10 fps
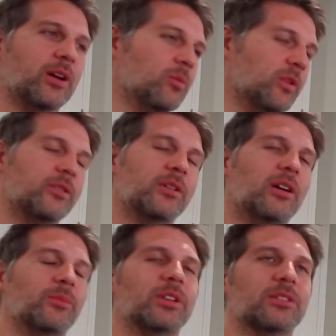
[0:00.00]
whether or
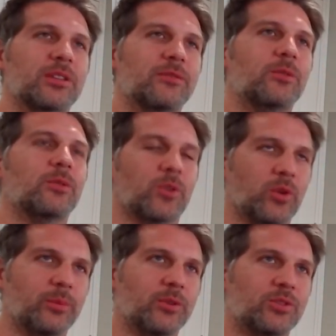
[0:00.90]
not be a civil or
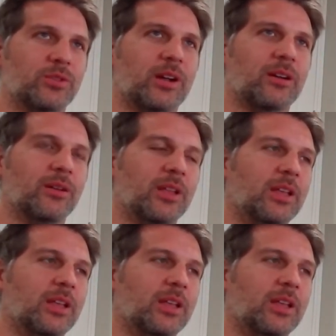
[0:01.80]
criminal trial.